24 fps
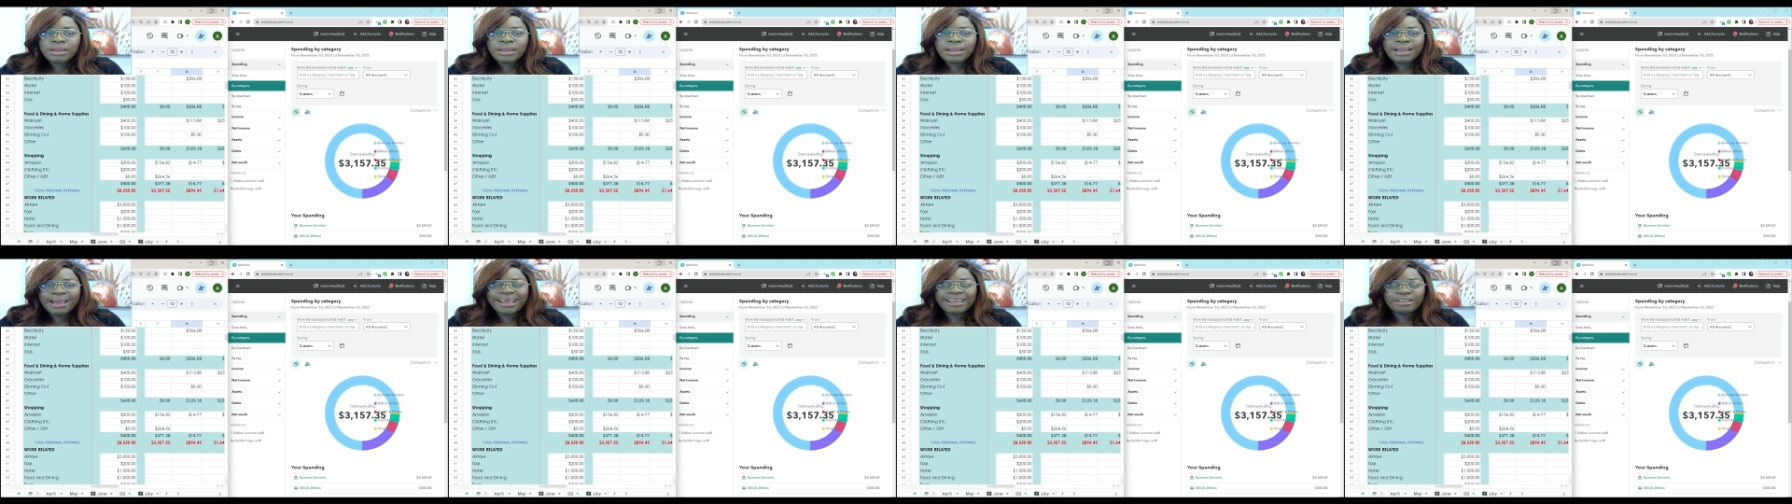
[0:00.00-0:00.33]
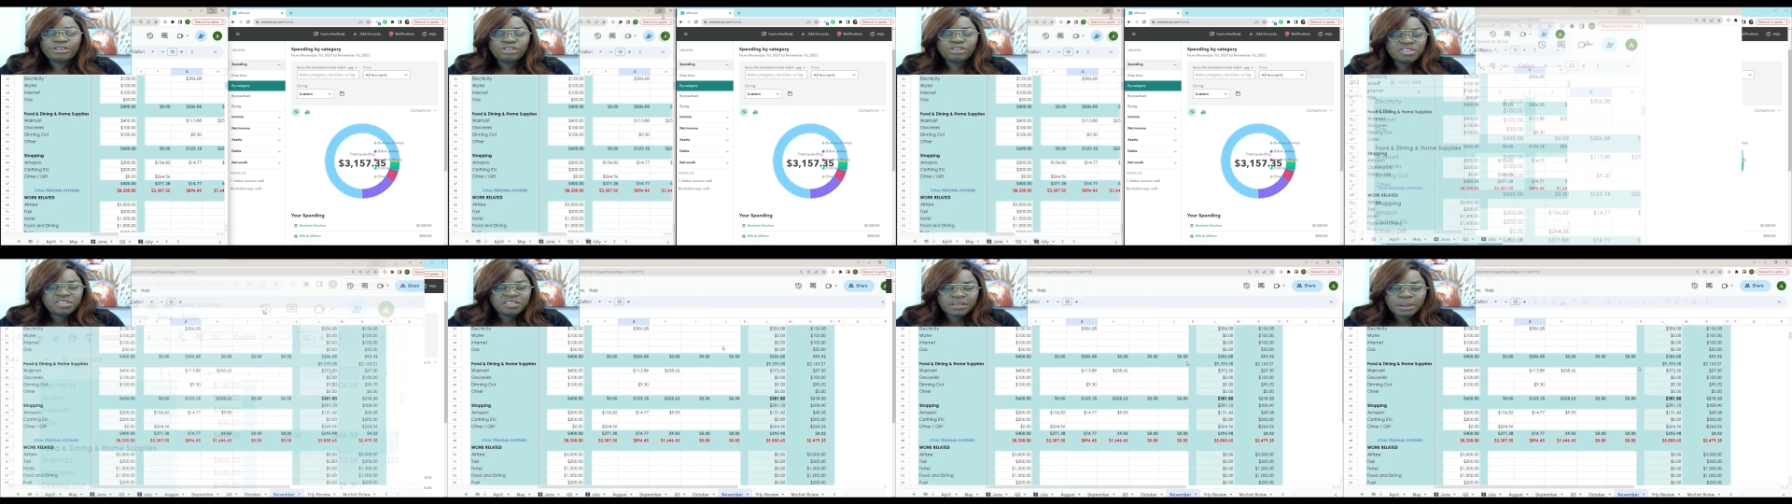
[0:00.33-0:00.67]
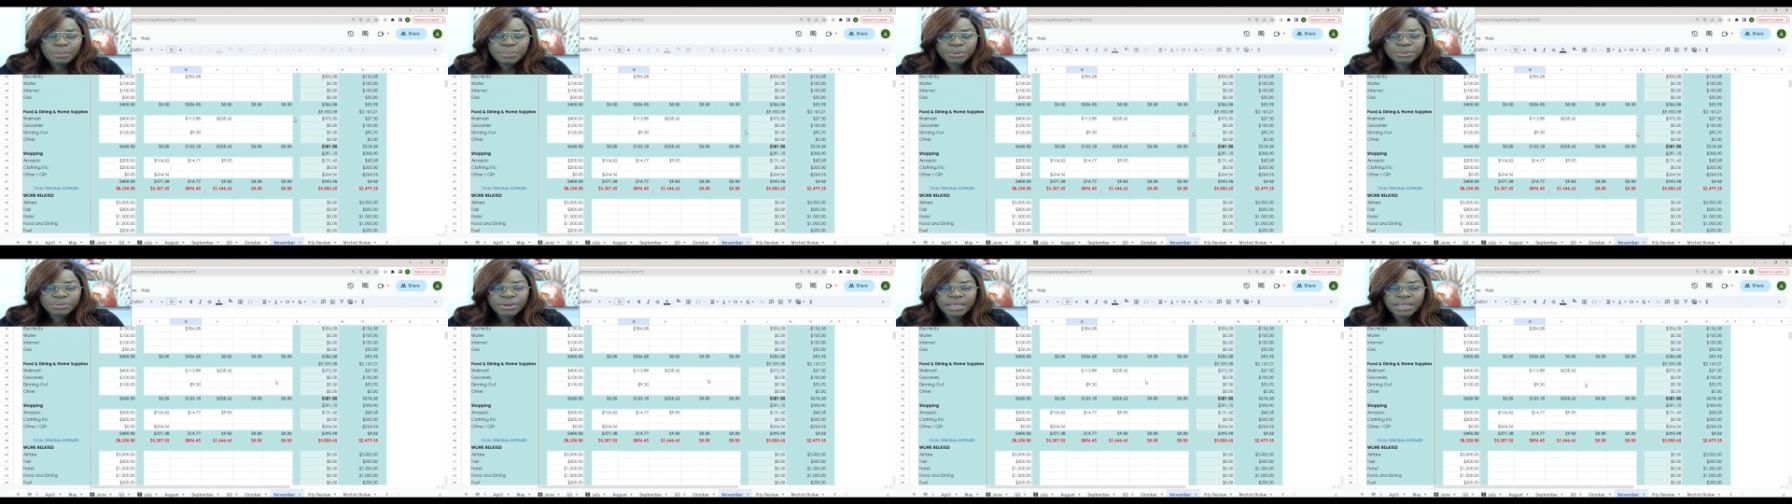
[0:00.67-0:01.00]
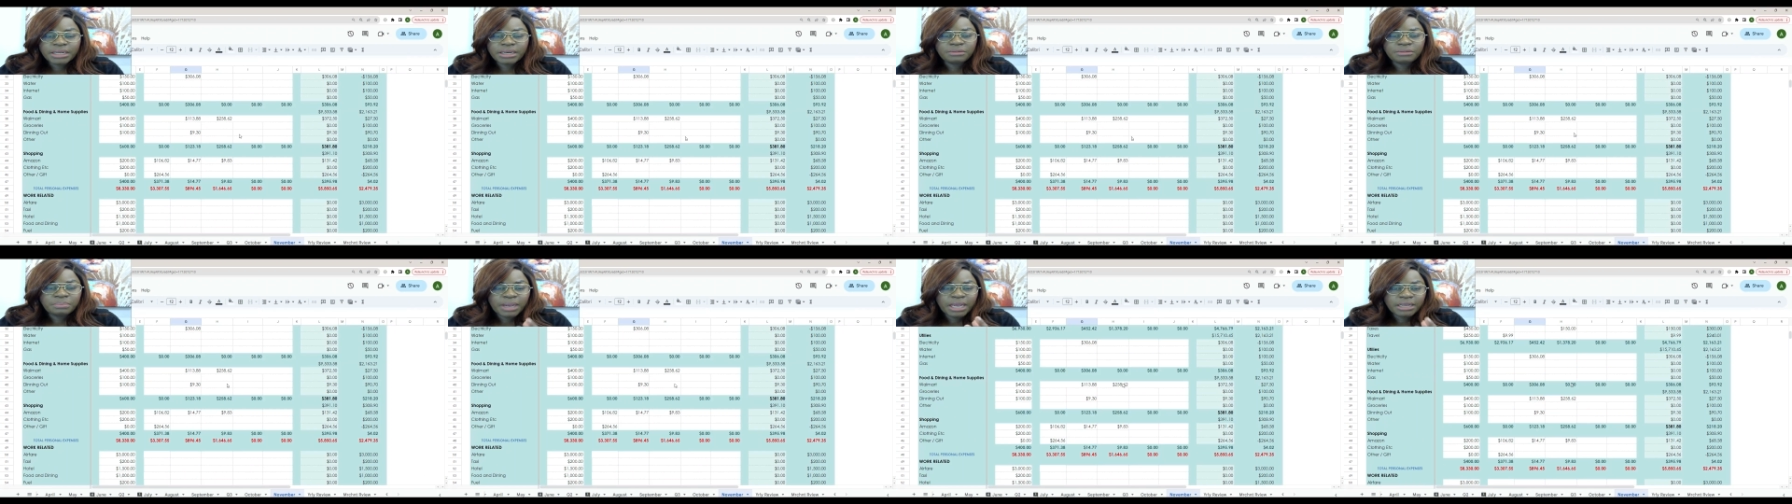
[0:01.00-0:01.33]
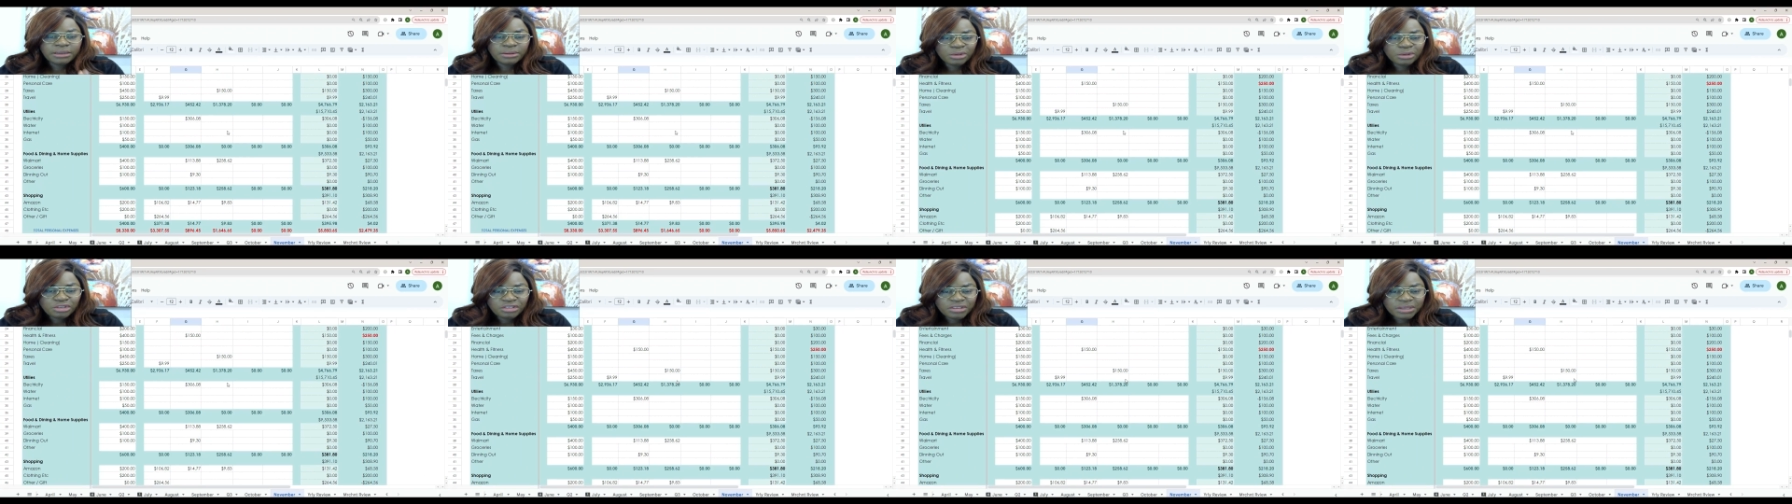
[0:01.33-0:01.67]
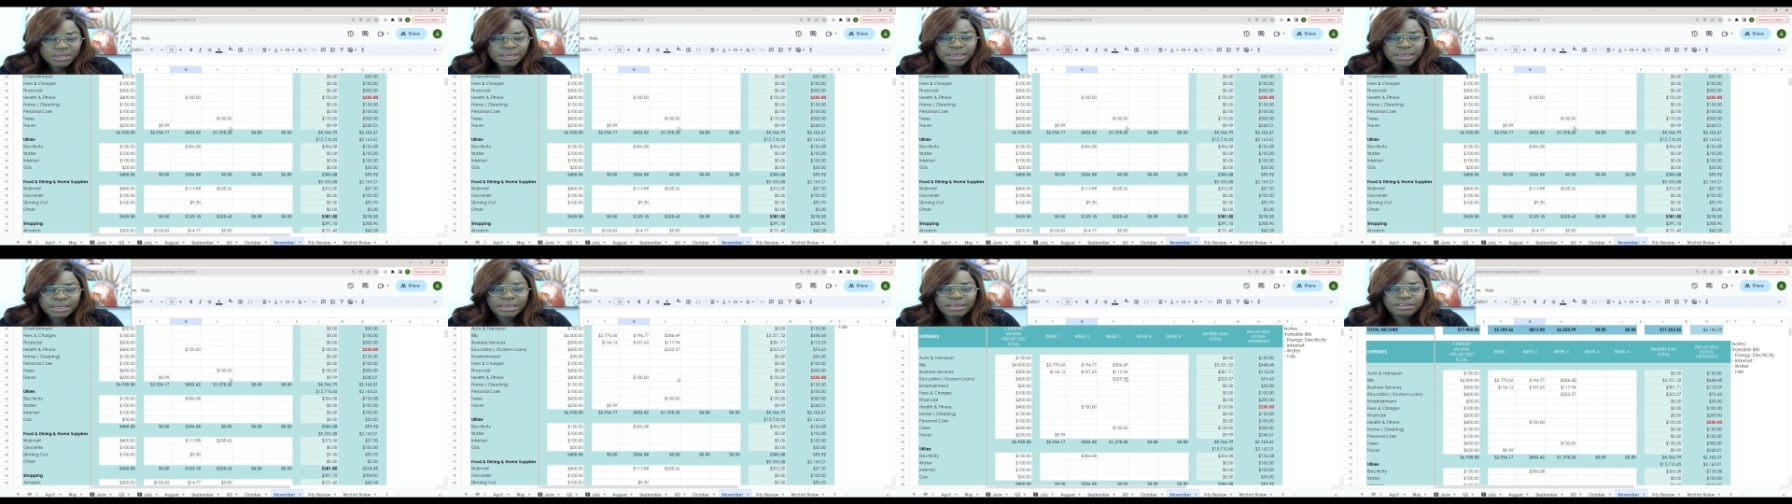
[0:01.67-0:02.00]
I just separated my
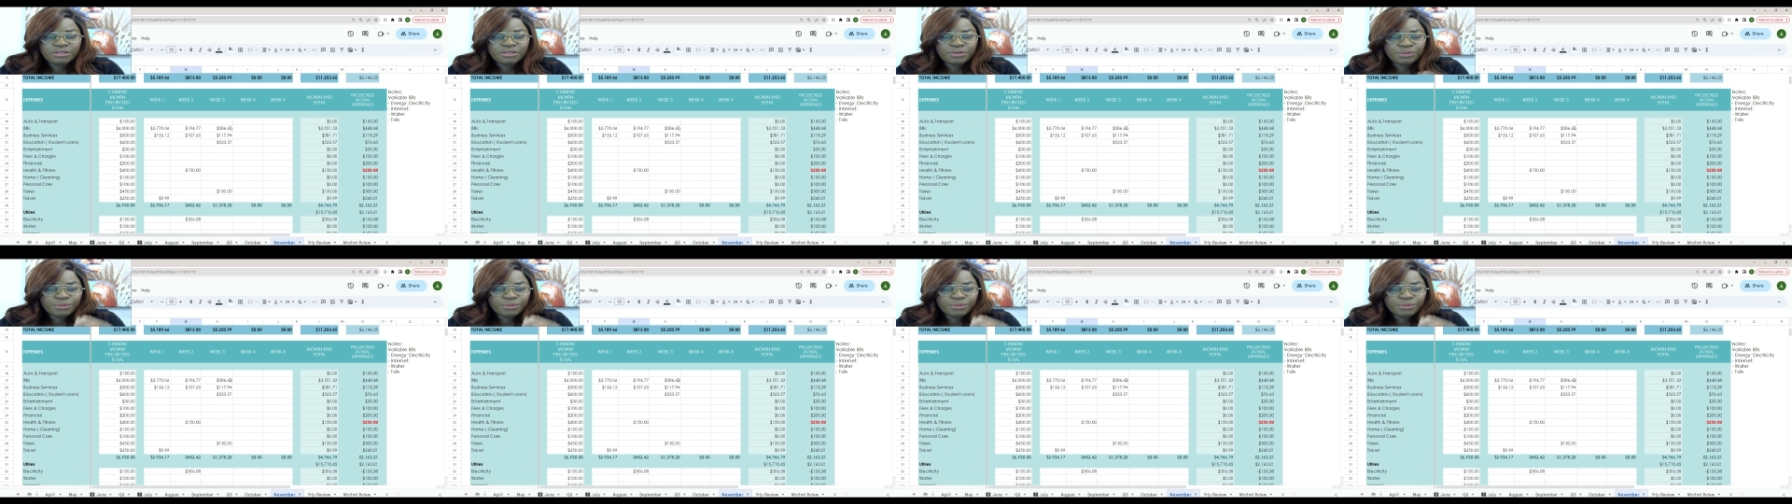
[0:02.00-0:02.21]
utilities